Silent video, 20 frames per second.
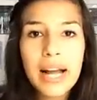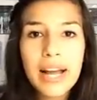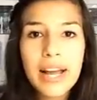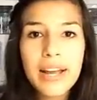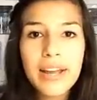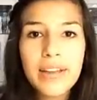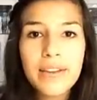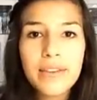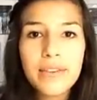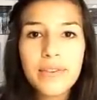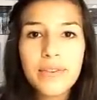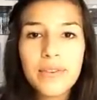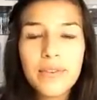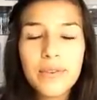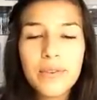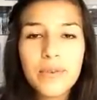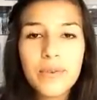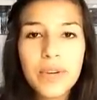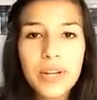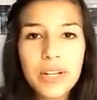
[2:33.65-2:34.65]
I
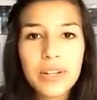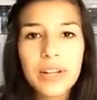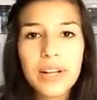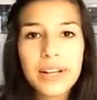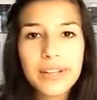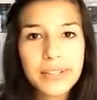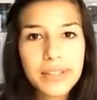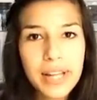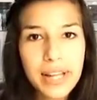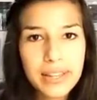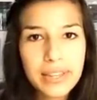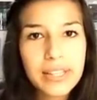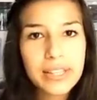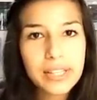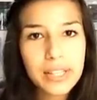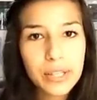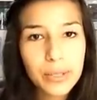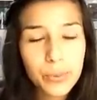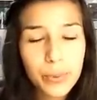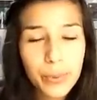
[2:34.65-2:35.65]
realize that
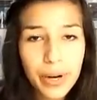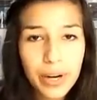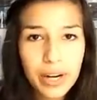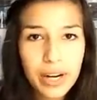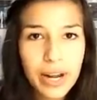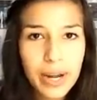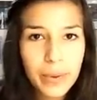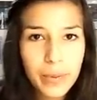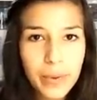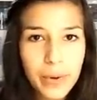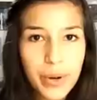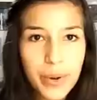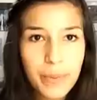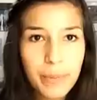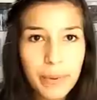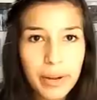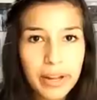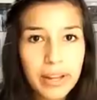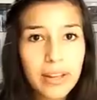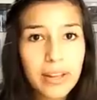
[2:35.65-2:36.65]
this is where I want
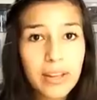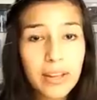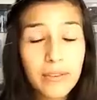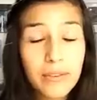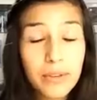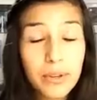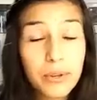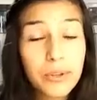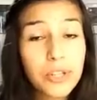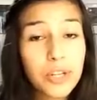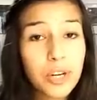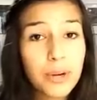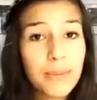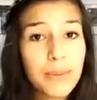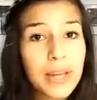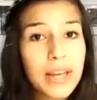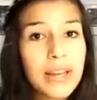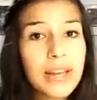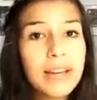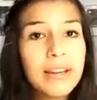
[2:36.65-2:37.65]
my future to
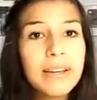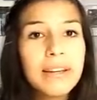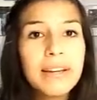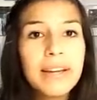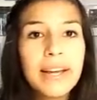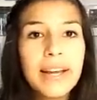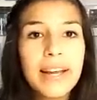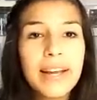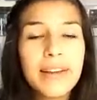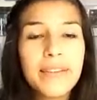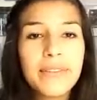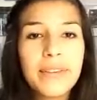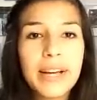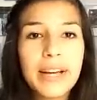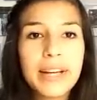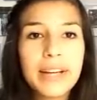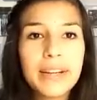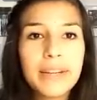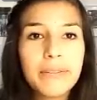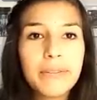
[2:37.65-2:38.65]
be and
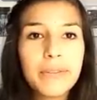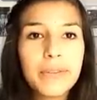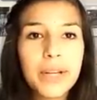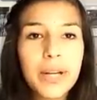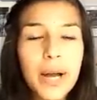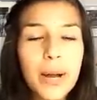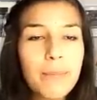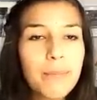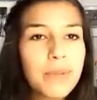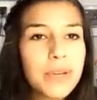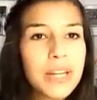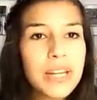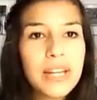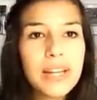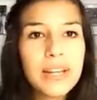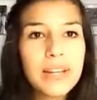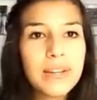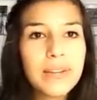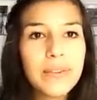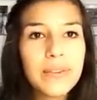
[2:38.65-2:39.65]
that the
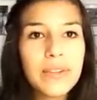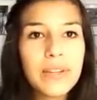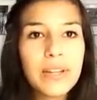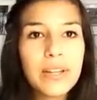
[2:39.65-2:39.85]
company